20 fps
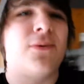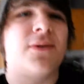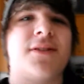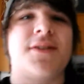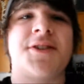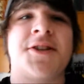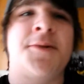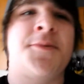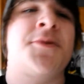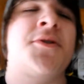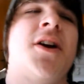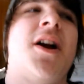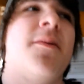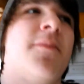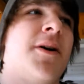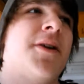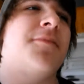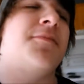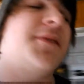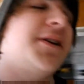what the subscribe
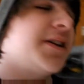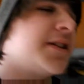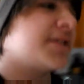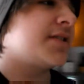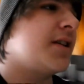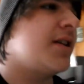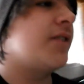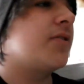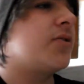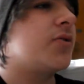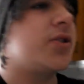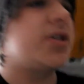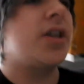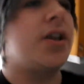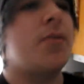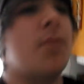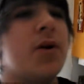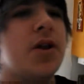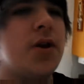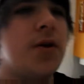button means. They
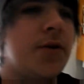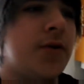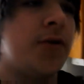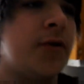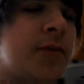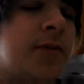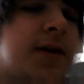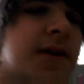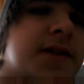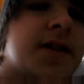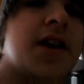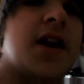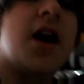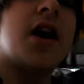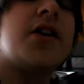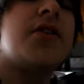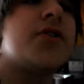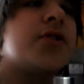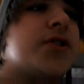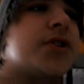understand what YouTube is. They
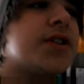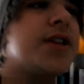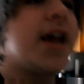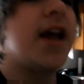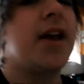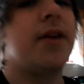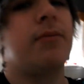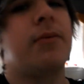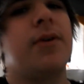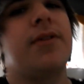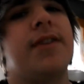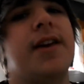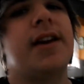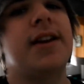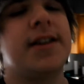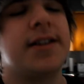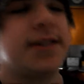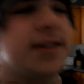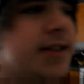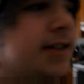understand what
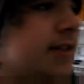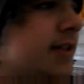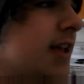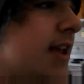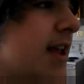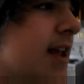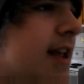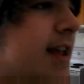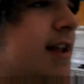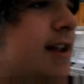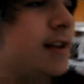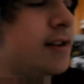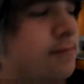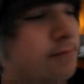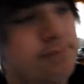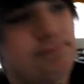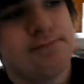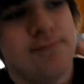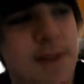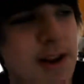that is, and it,
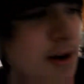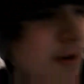you